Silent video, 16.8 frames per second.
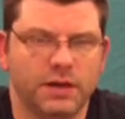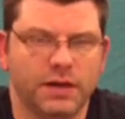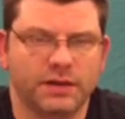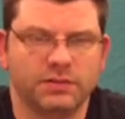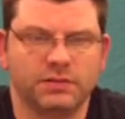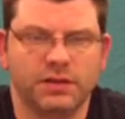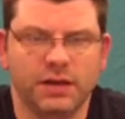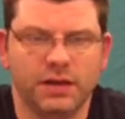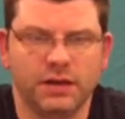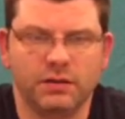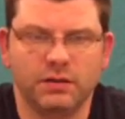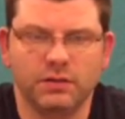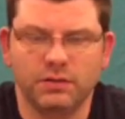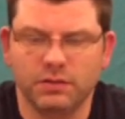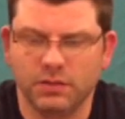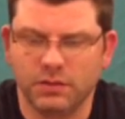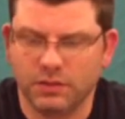
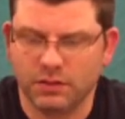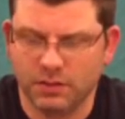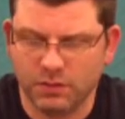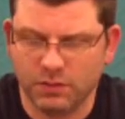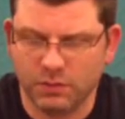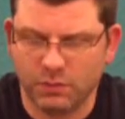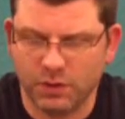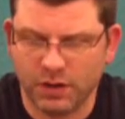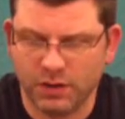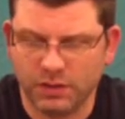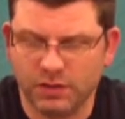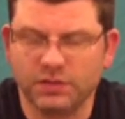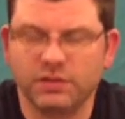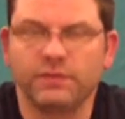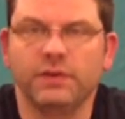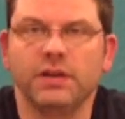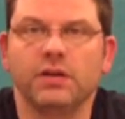X10
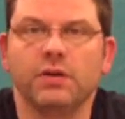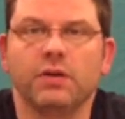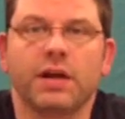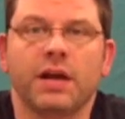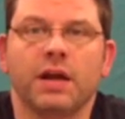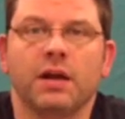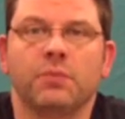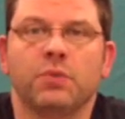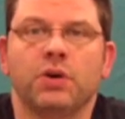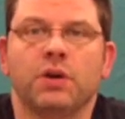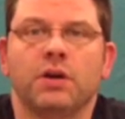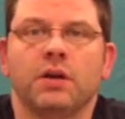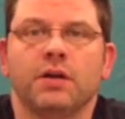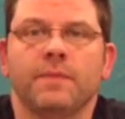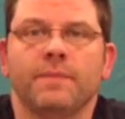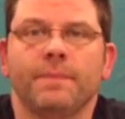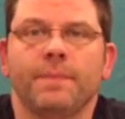wireless video
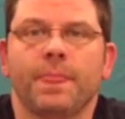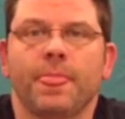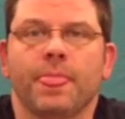camera